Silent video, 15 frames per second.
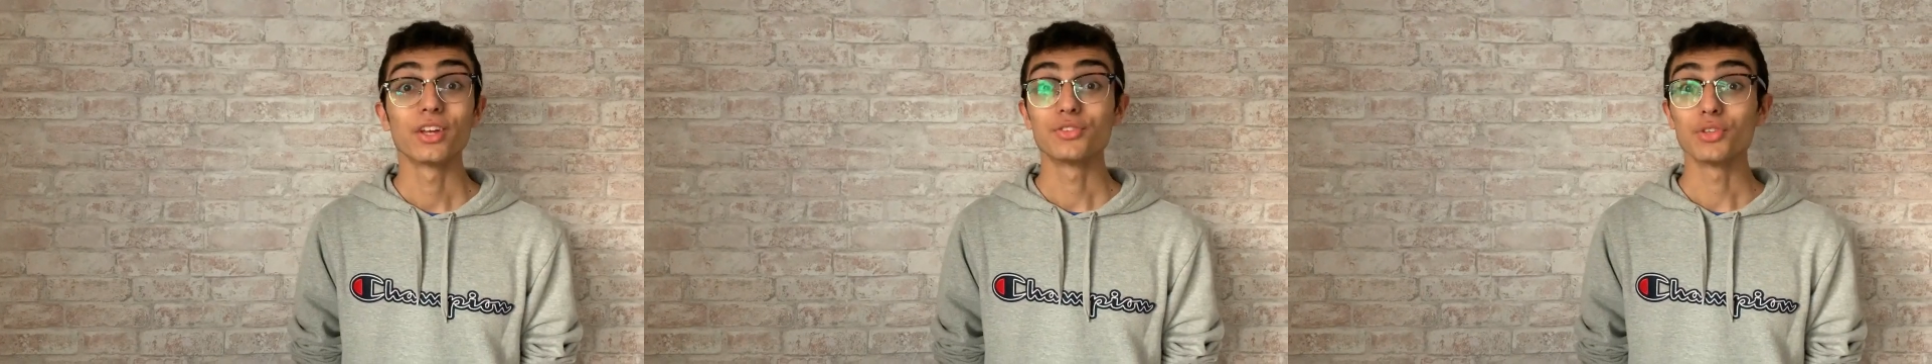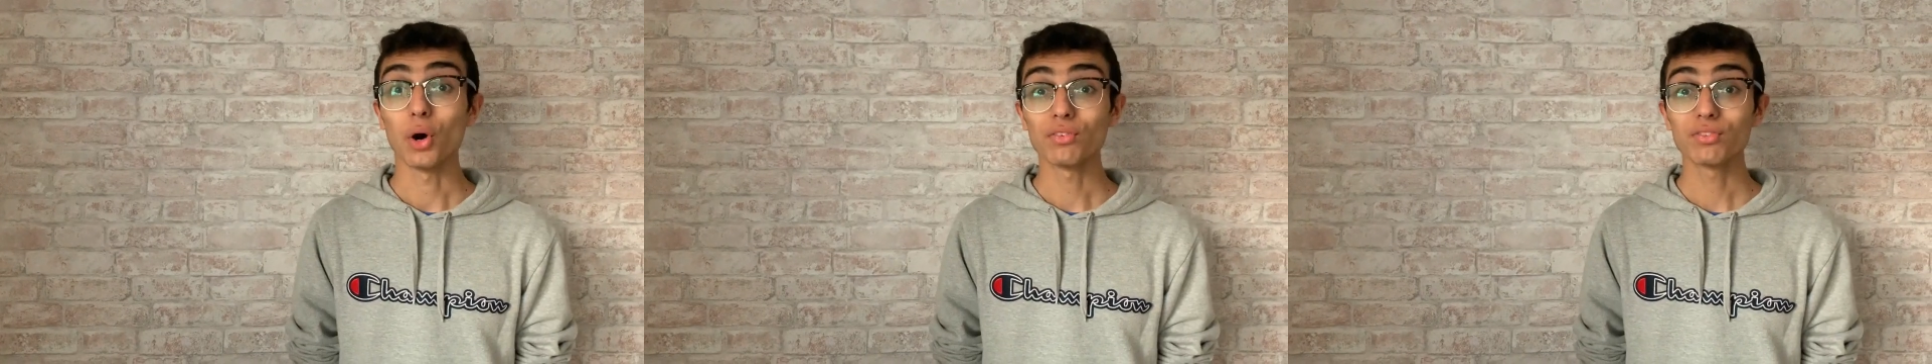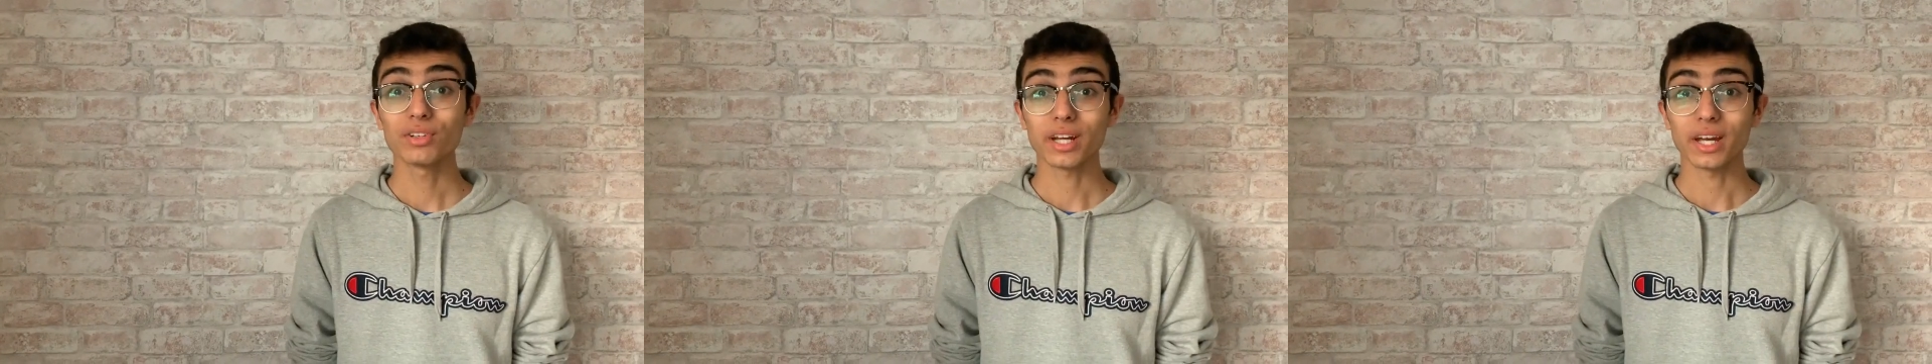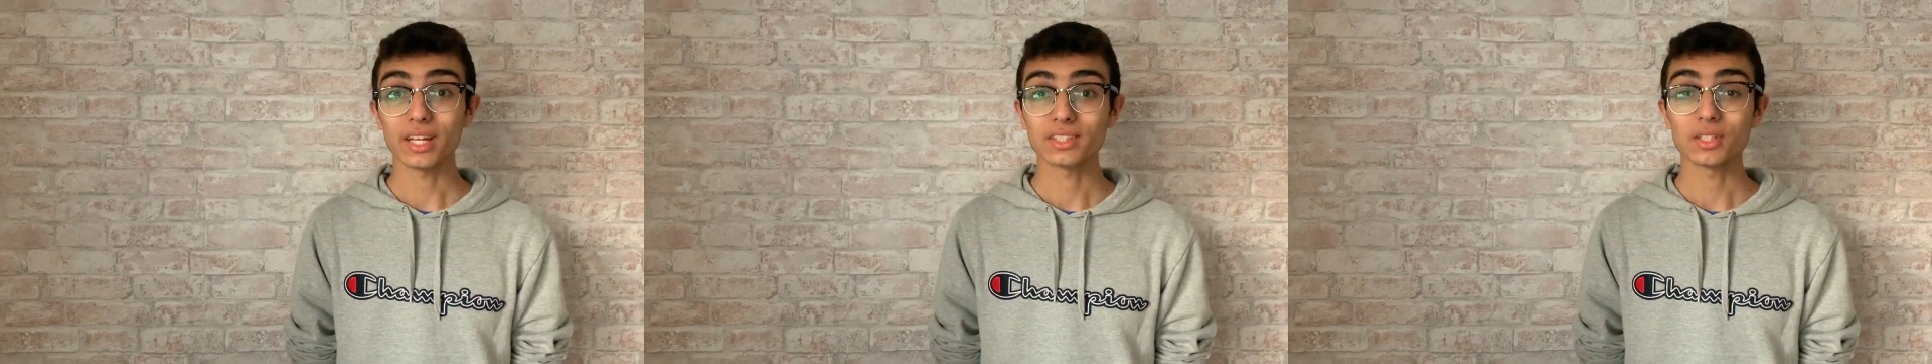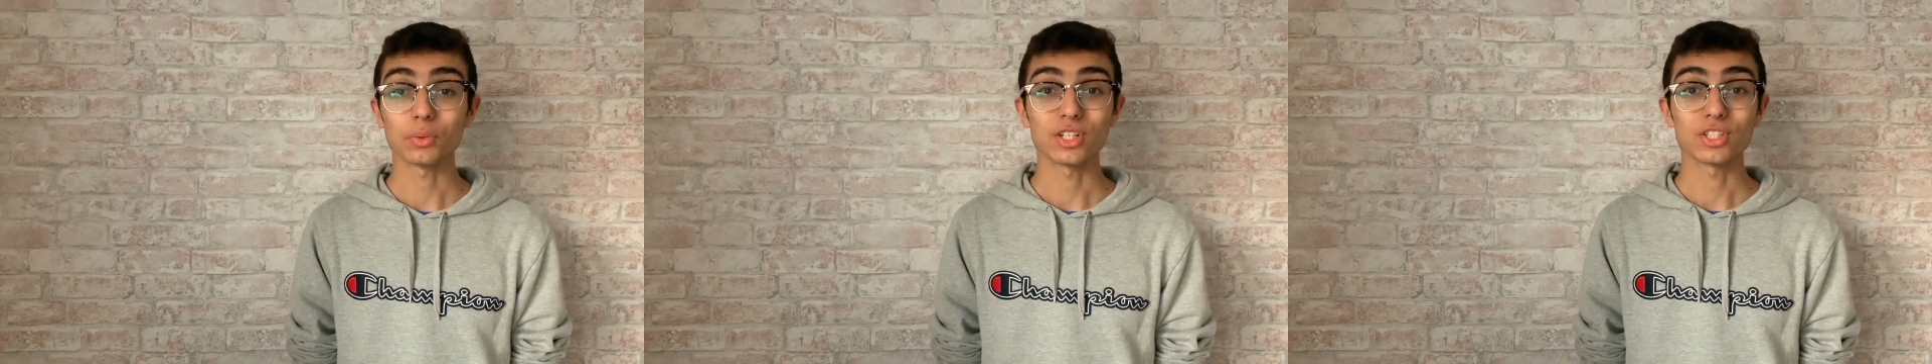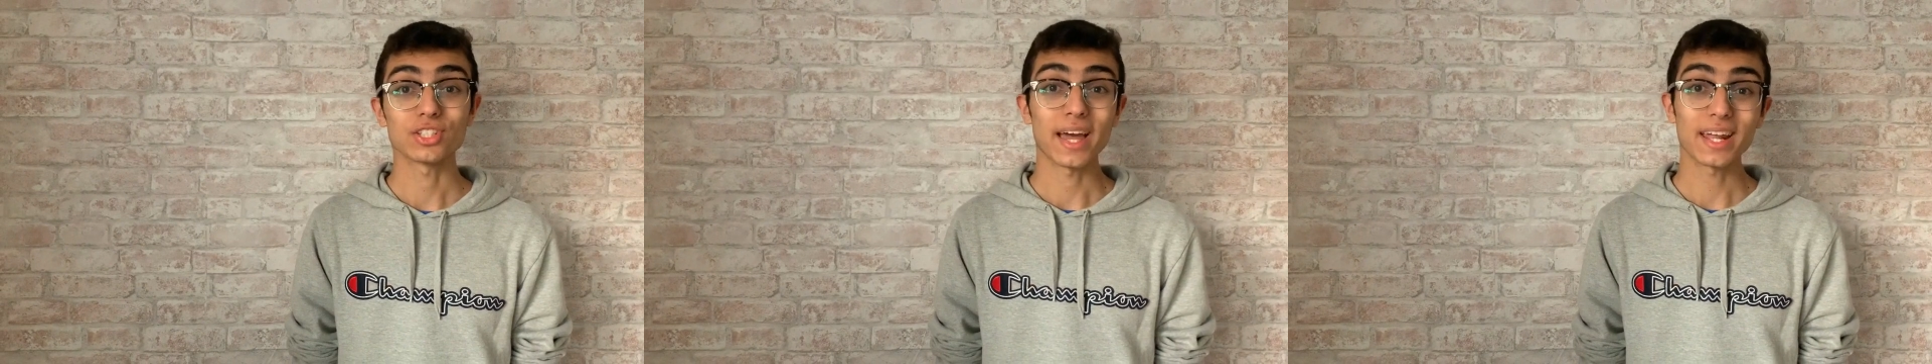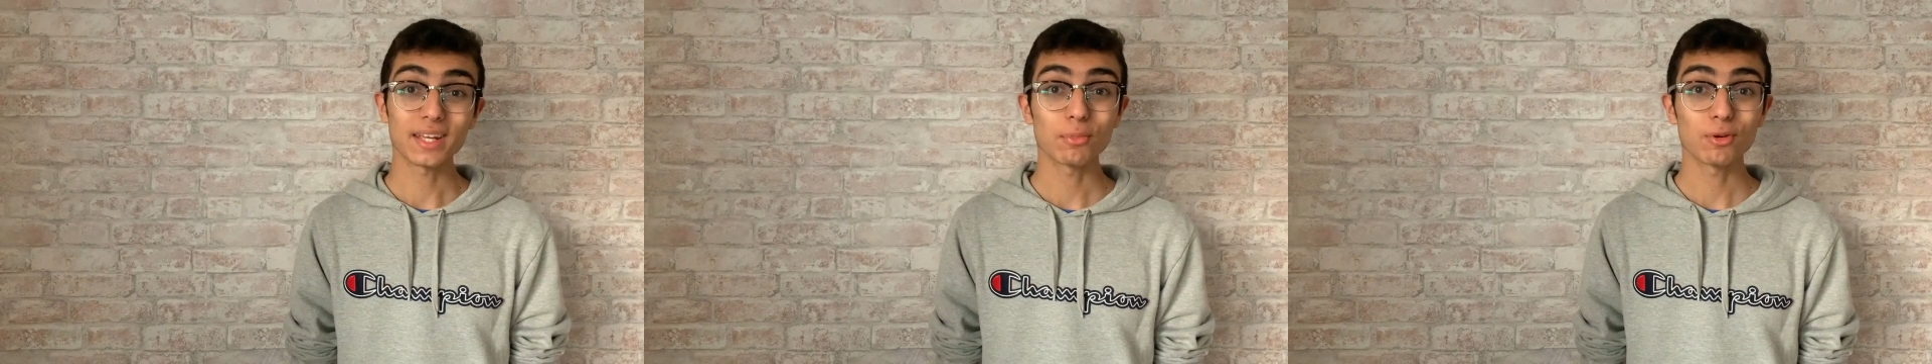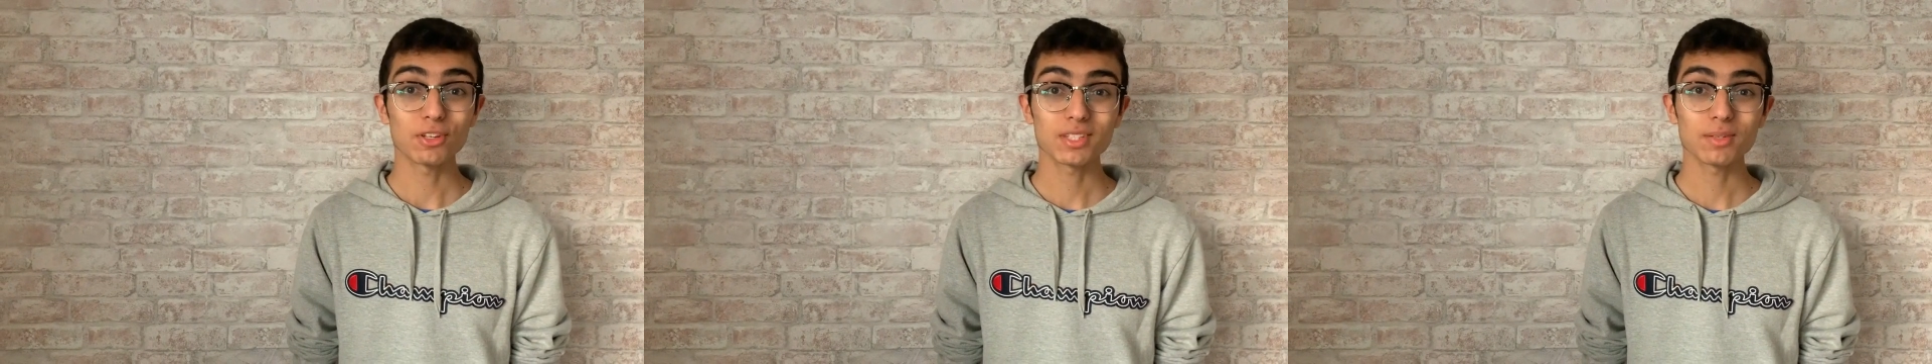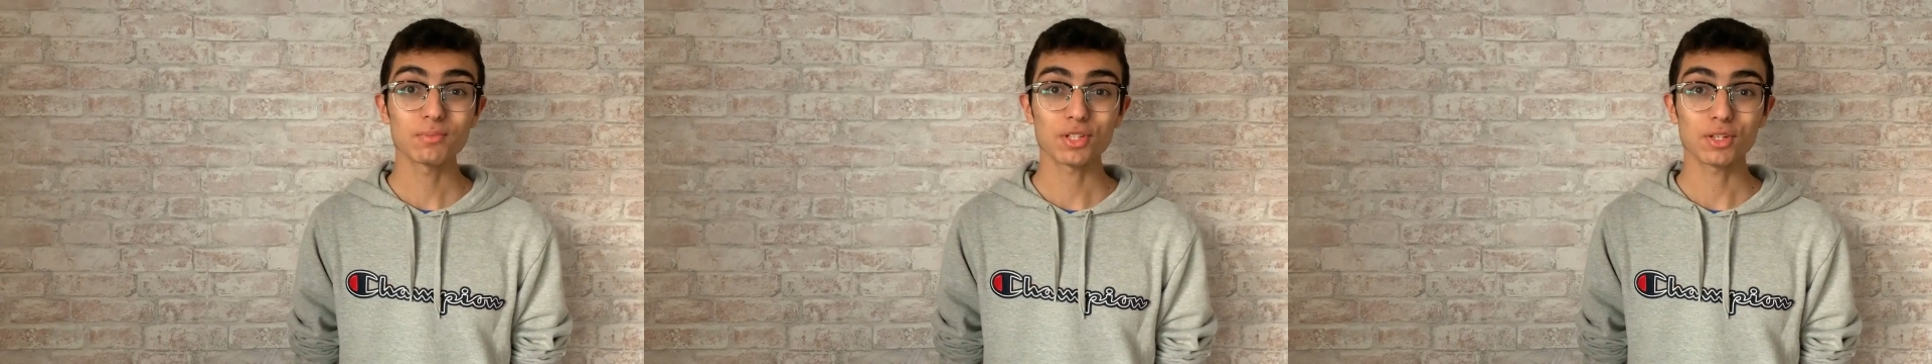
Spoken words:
Don't forget to wish any Muslims